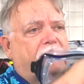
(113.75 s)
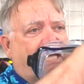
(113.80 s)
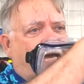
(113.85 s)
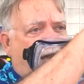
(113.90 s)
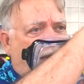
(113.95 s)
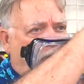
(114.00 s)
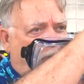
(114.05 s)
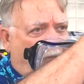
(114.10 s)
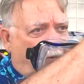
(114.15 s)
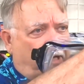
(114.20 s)

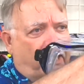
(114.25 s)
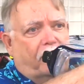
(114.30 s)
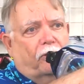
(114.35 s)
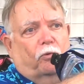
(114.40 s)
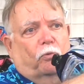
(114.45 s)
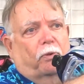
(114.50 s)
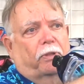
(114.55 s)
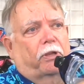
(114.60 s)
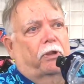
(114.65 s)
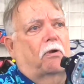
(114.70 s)
that, either
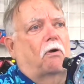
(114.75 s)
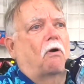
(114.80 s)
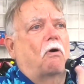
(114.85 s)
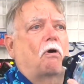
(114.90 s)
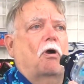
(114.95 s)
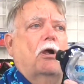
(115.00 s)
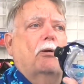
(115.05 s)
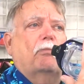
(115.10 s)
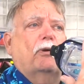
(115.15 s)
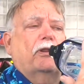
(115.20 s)
with their
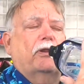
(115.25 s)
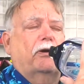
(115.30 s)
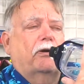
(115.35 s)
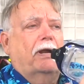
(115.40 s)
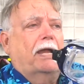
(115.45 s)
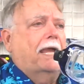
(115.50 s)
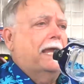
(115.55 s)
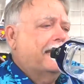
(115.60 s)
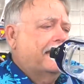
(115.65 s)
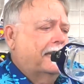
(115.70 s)
arm or their
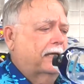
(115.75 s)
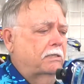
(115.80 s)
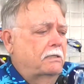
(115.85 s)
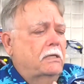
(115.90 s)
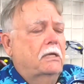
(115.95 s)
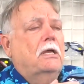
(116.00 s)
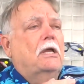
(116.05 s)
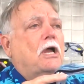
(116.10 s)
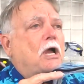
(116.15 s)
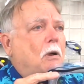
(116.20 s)
hand,
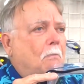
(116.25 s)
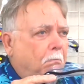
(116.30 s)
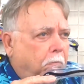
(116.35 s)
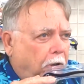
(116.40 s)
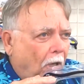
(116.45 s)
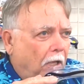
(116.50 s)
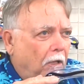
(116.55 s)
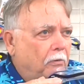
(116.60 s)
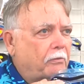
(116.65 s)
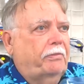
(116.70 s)

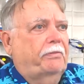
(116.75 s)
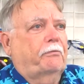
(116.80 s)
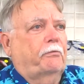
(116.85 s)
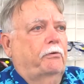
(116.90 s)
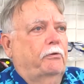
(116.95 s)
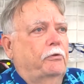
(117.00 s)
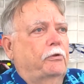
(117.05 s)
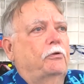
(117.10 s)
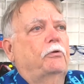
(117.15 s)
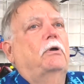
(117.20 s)
blow
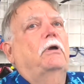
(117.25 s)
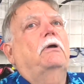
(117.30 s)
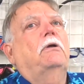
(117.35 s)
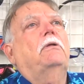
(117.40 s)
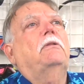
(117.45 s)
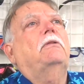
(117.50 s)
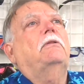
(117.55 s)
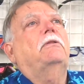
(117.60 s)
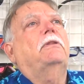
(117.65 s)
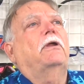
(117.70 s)
through
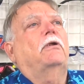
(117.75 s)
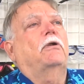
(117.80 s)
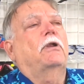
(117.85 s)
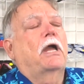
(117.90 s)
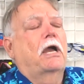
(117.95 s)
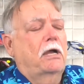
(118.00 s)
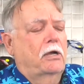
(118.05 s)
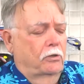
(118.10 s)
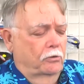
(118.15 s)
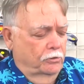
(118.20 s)
their
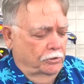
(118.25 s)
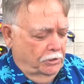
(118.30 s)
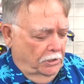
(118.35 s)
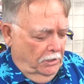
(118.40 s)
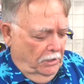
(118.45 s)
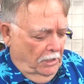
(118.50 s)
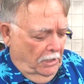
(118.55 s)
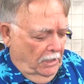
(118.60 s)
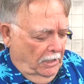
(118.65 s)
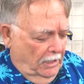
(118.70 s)
nose,
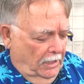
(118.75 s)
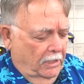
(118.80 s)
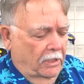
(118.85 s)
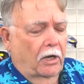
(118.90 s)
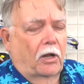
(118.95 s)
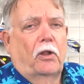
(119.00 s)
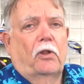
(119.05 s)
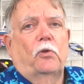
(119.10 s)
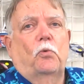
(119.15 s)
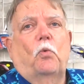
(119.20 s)
and
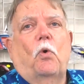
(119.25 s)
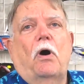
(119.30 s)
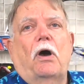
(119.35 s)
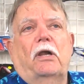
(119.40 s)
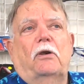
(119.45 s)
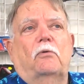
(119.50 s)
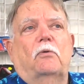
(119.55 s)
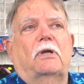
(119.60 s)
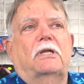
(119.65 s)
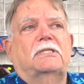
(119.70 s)
all the
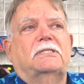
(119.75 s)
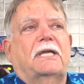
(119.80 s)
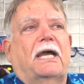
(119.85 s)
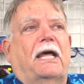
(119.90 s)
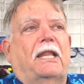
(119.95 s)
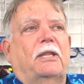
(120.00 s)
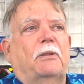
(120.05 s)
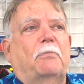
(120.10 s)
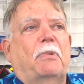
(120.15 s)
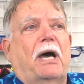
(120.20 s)
water runs
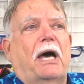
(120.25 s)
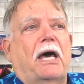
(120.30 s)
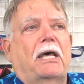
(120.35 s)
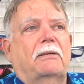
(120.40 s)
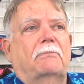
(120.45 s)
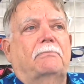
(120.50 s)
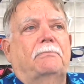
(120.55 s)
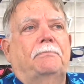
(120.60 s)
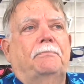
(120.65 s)
out the bottom.